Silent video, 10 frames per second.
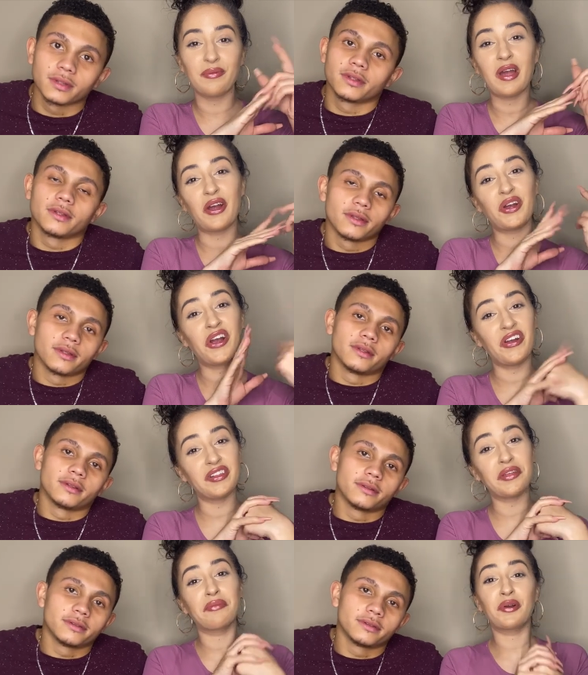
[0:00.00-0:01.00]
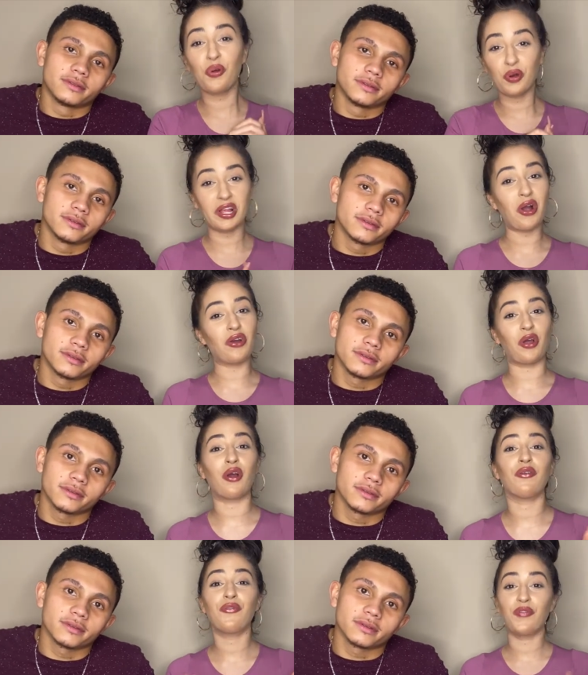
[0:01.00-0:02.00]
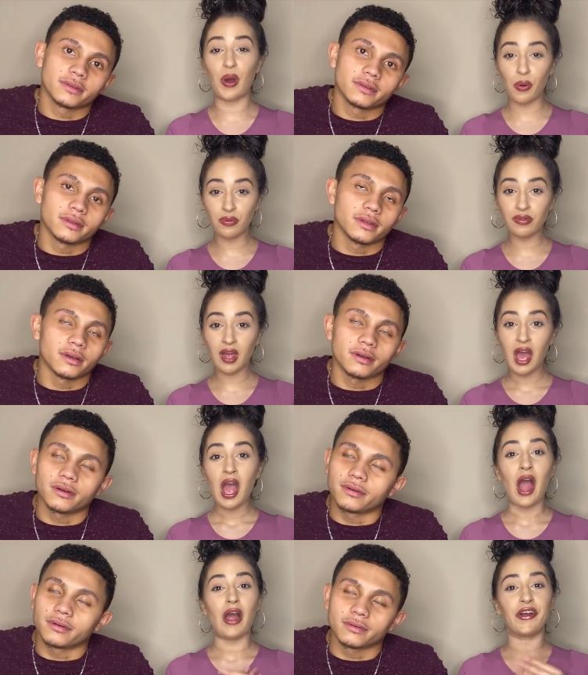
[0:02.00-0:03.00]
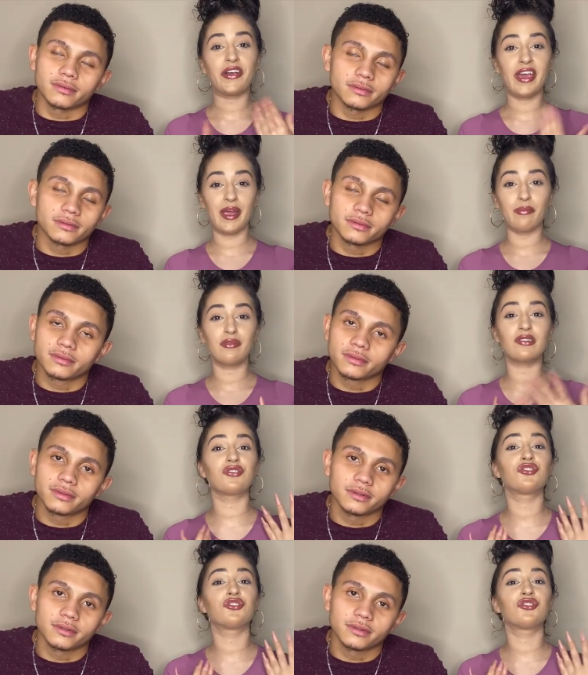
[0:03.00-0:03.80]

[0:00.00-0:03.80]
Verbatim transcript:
Speaker 1: we are currently recording on our phone. Oh. Our camera